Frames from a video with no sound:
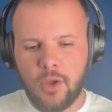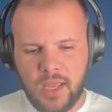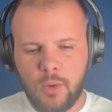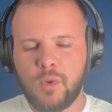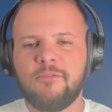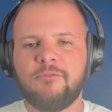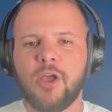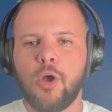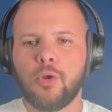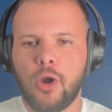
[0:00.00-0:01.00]
okay, we
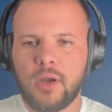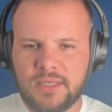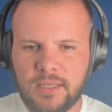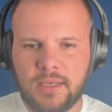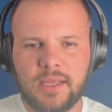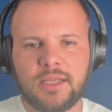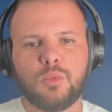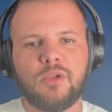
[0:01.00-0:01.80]
failed our attendees.